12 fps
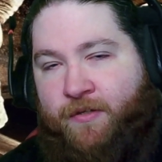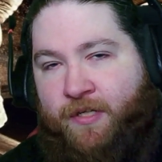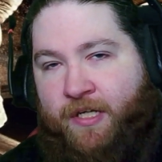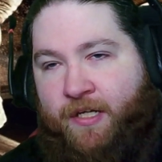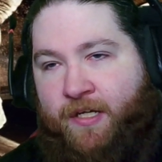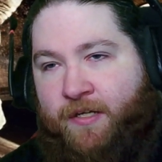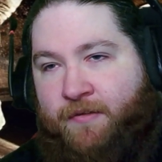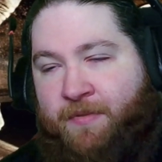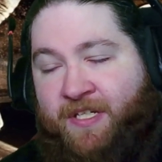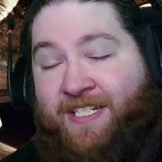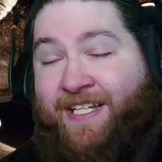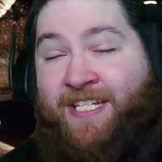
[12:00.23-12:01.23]

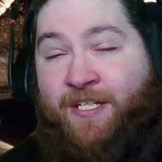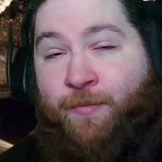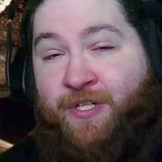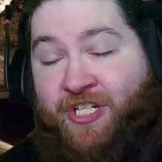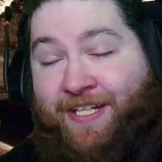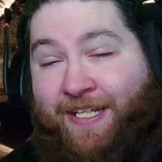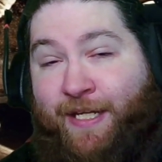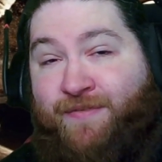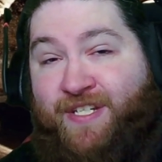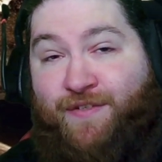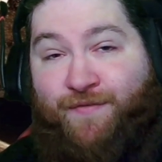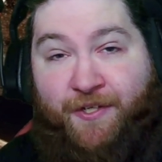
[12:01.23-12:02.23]
because Lisa, when she
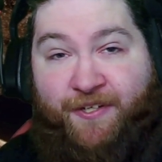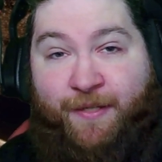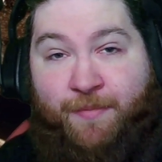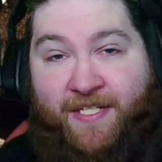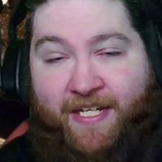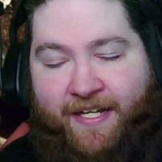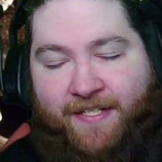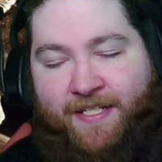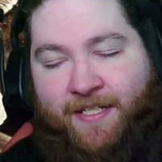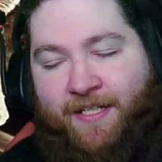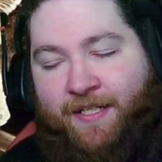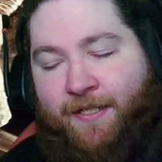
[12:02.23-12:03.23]
leaves, is very upset,
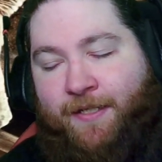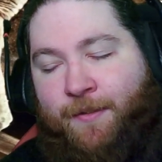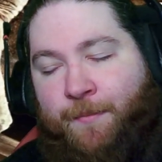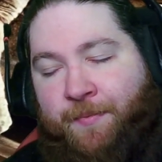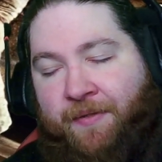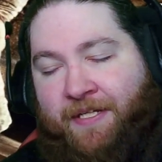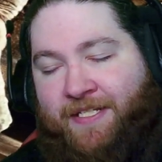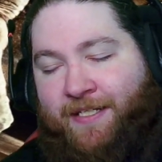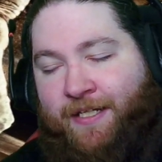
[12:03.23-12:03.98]
but